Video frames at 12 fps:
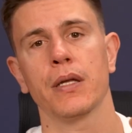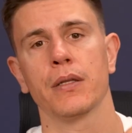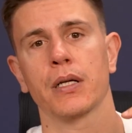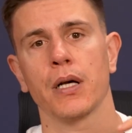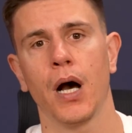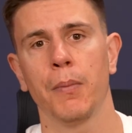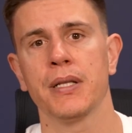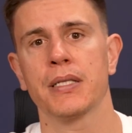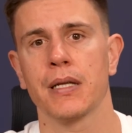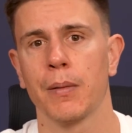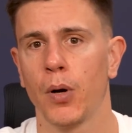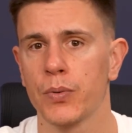in the comments,
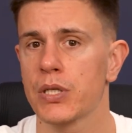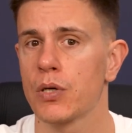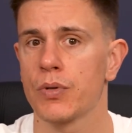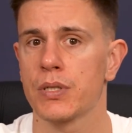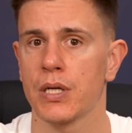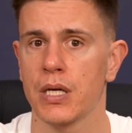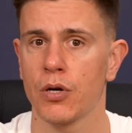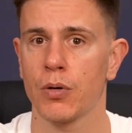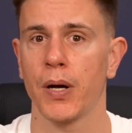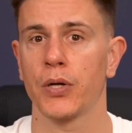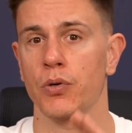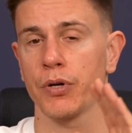and I'm always curious to hear
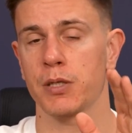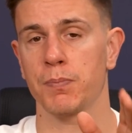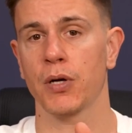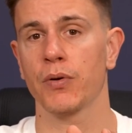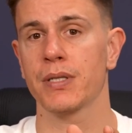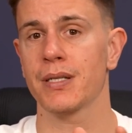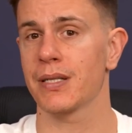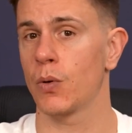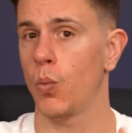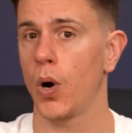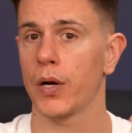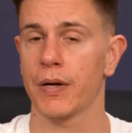about your experiences
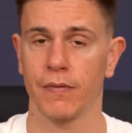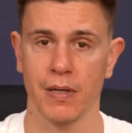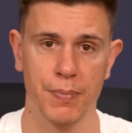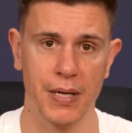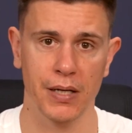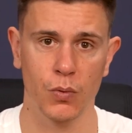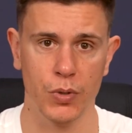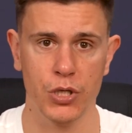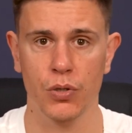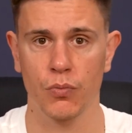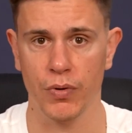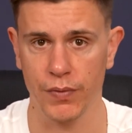and what VPN we
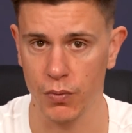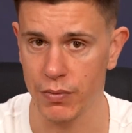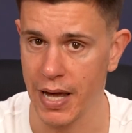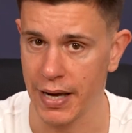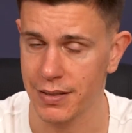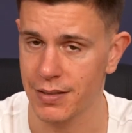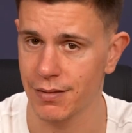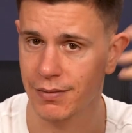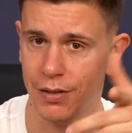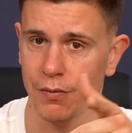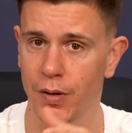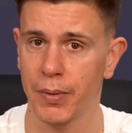should review next.
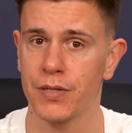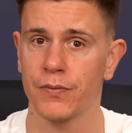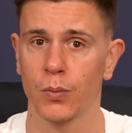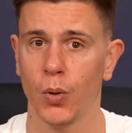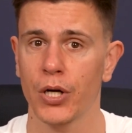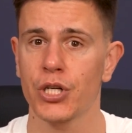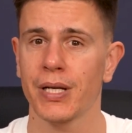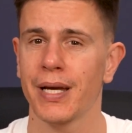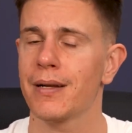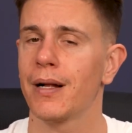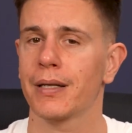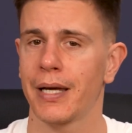Thank you very much for watching,
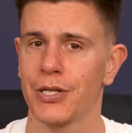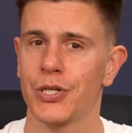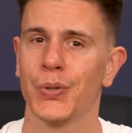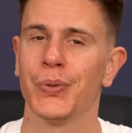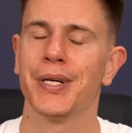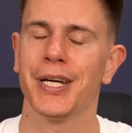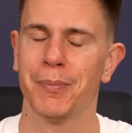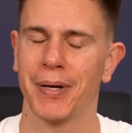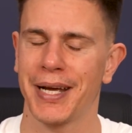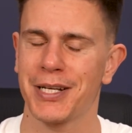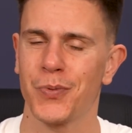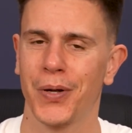and I'll catch you in my
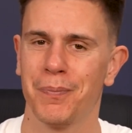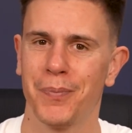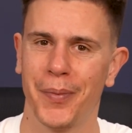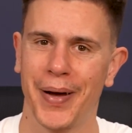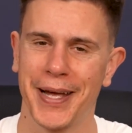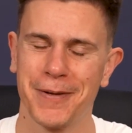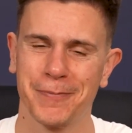next one. Bye-bye.